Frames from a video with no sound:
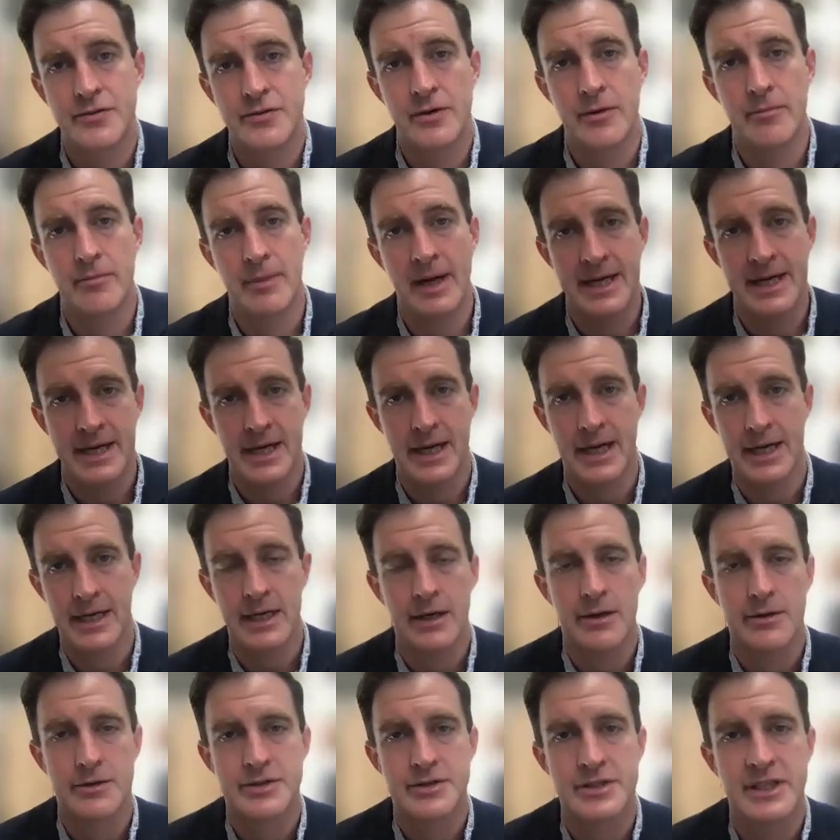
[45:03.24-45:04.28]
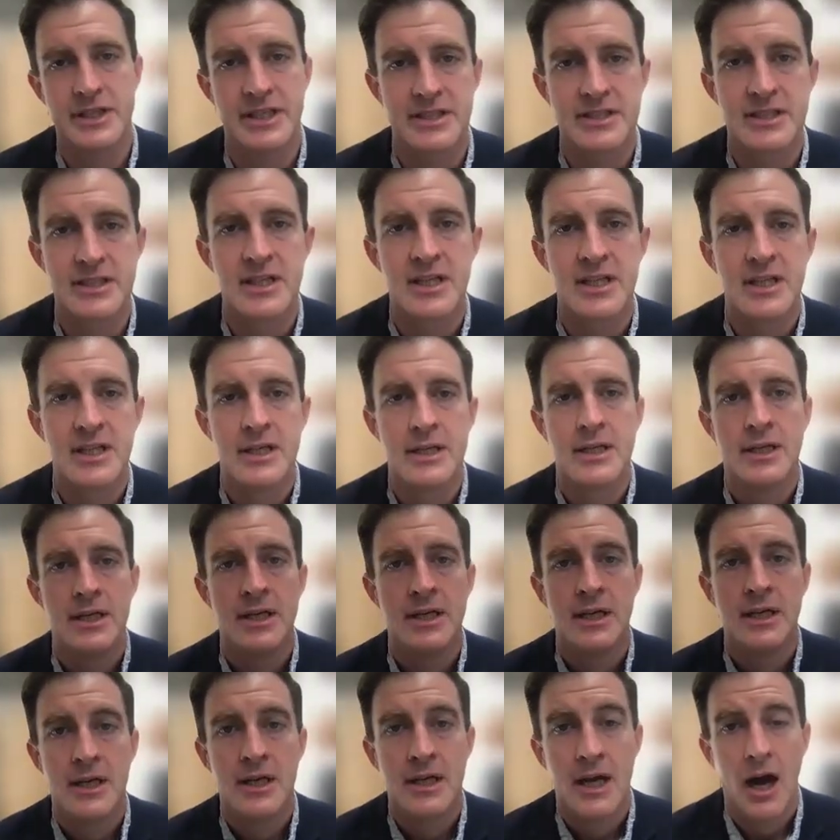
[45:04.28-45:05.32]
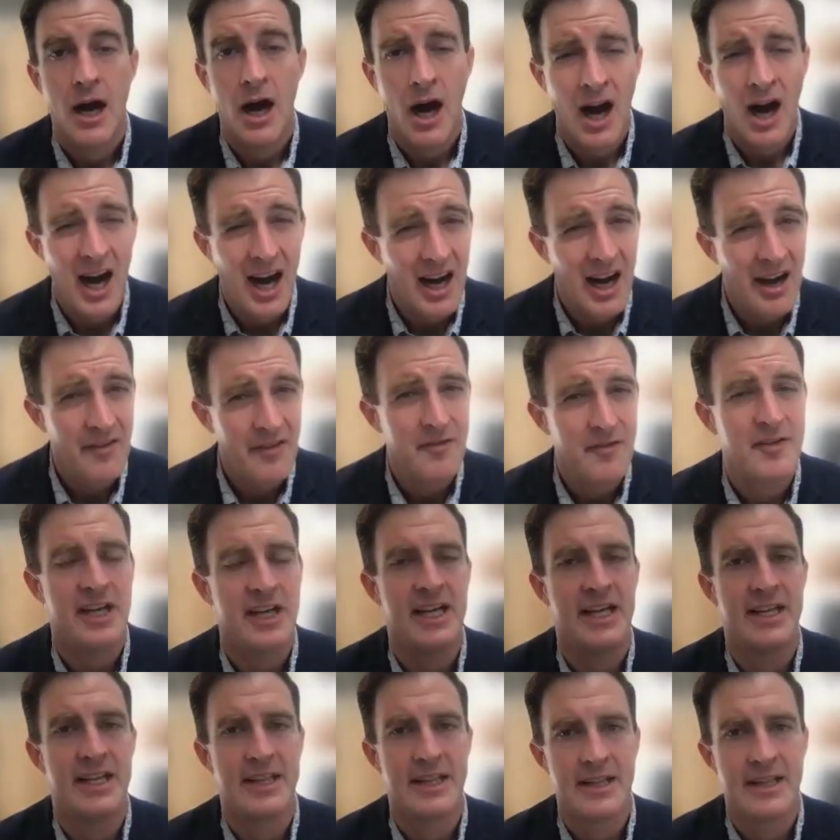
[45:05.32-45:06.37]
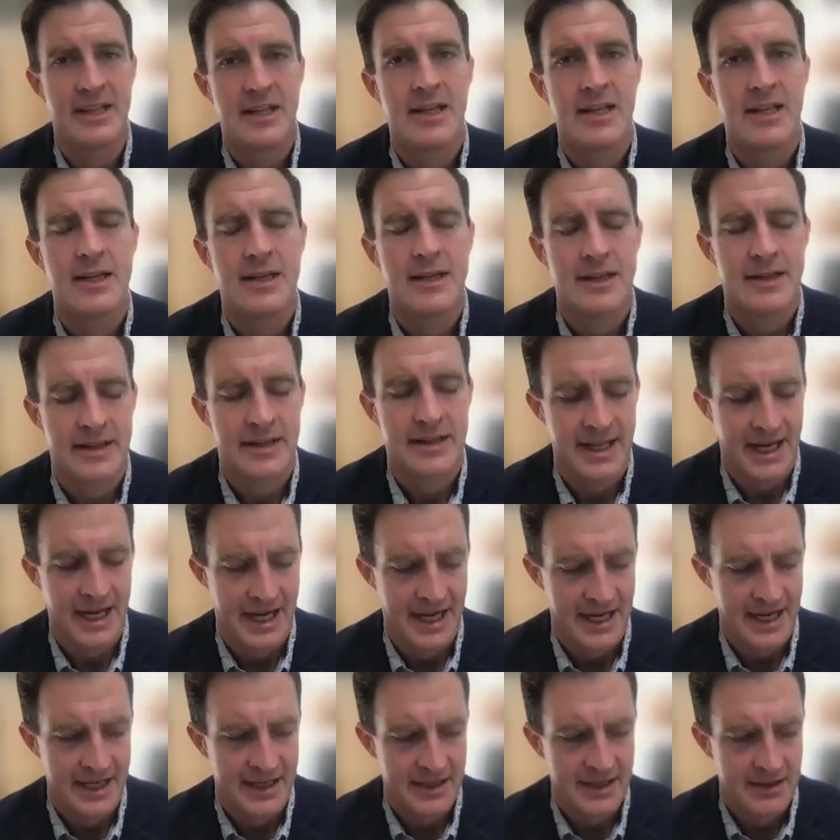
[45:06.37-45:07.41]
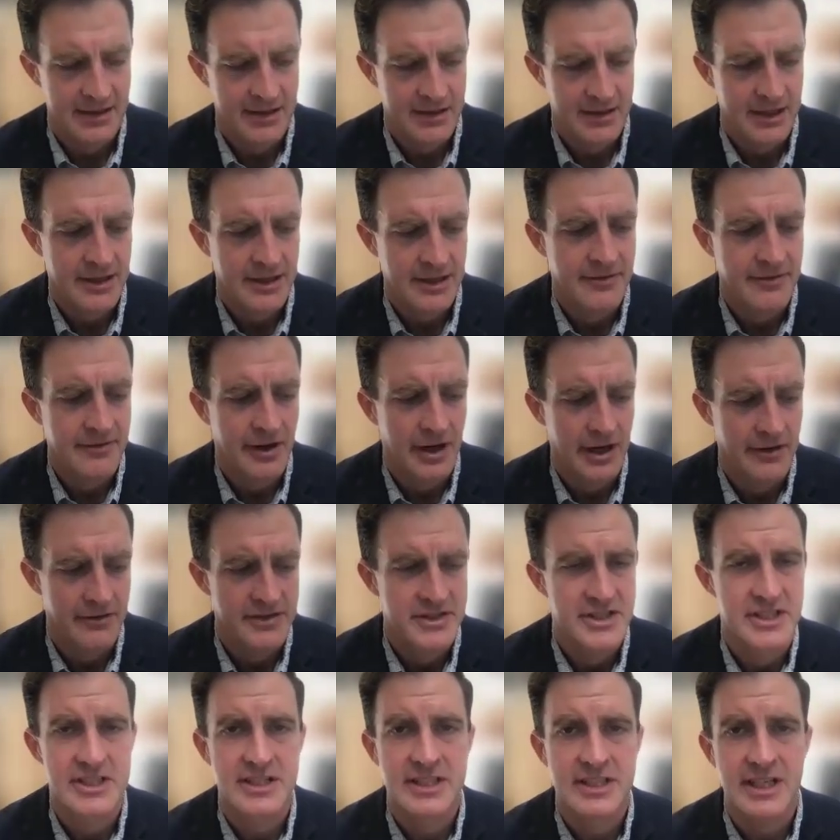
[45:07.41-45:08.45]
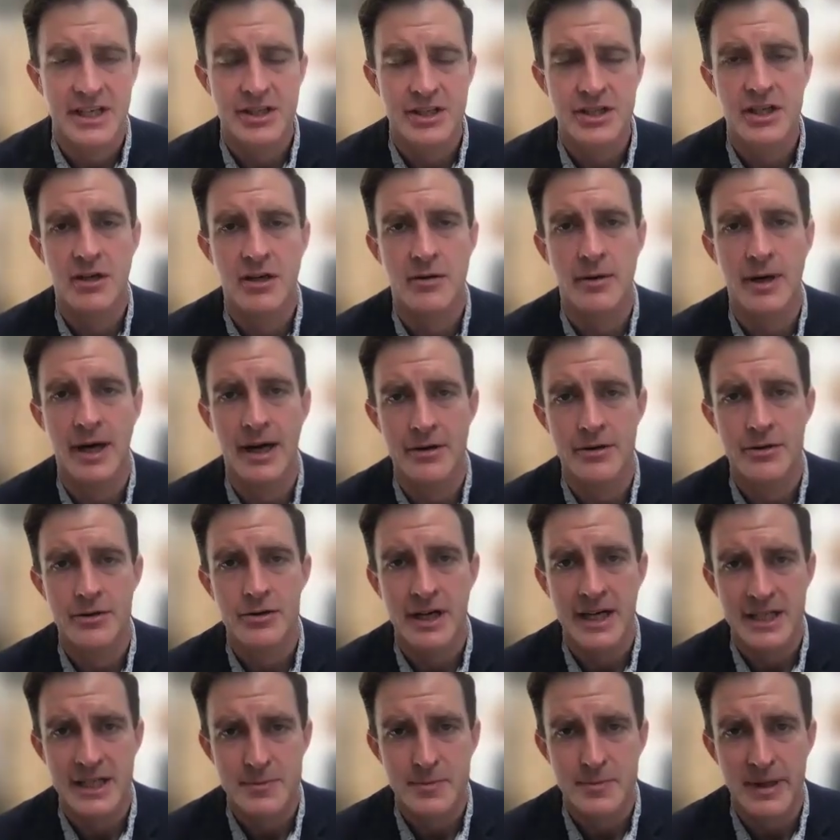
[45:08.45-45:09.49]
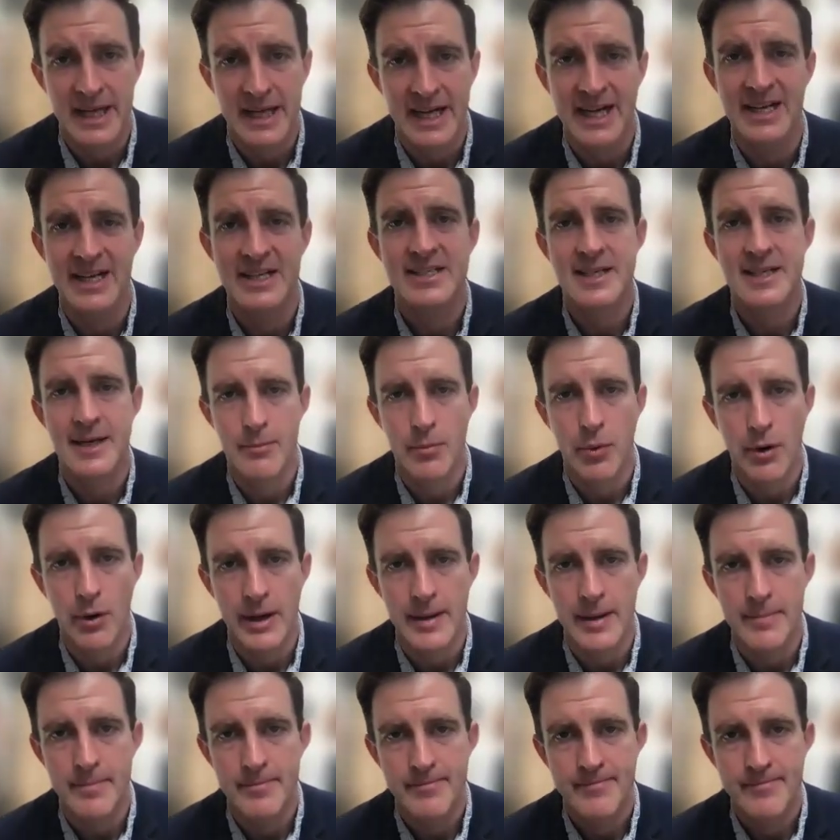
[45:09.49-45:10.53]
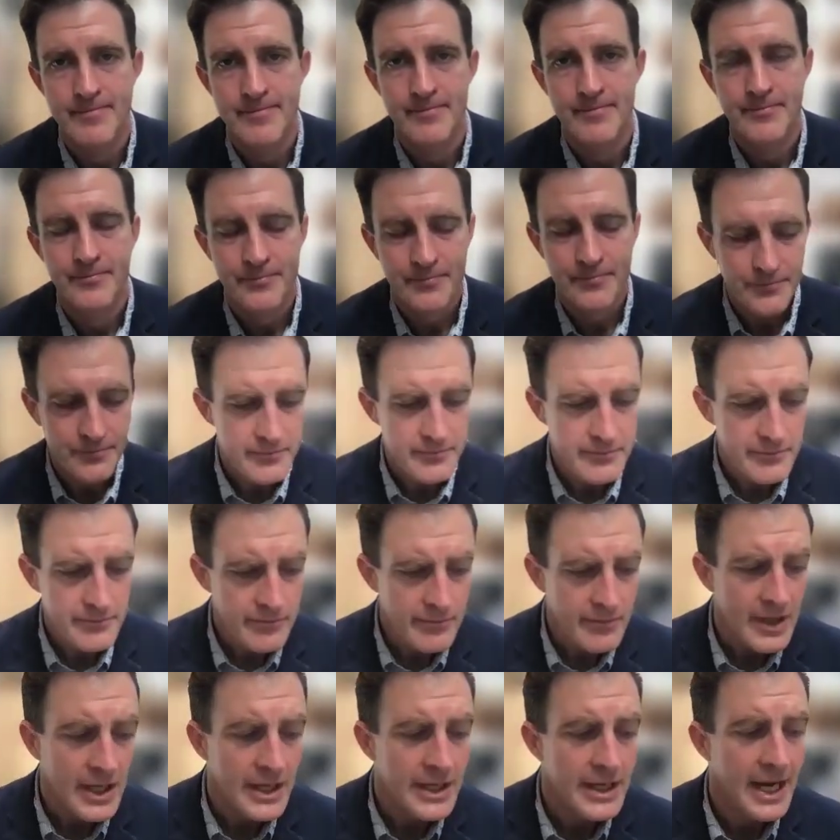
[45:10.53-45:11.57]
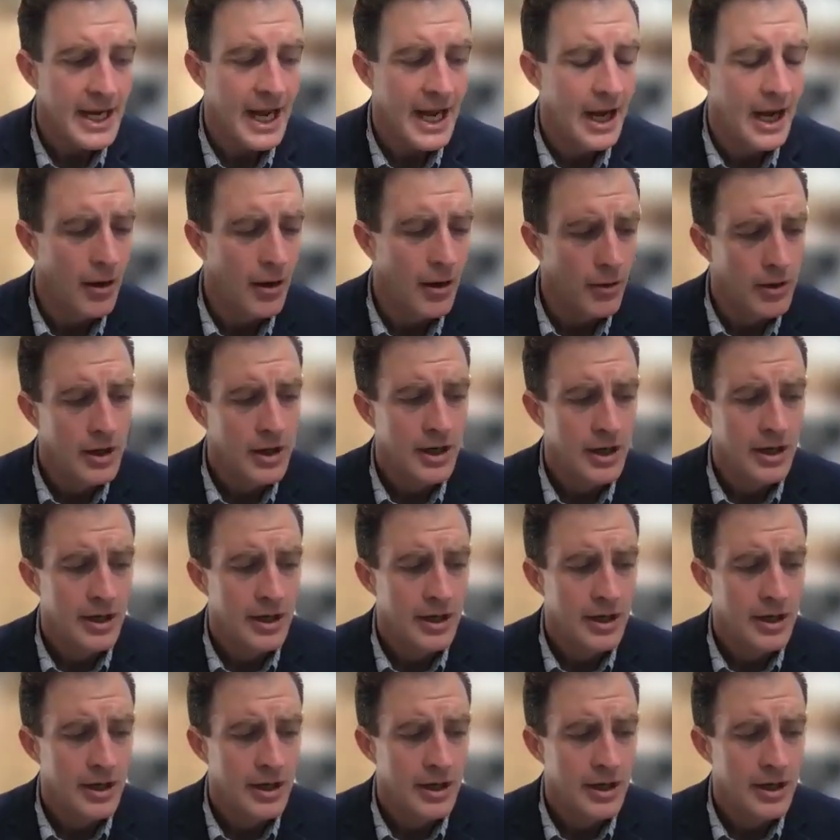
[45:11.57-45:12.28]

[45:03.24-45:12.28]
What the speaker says: from my diagnosis? Often that involves discussion around transplant at some point. Now,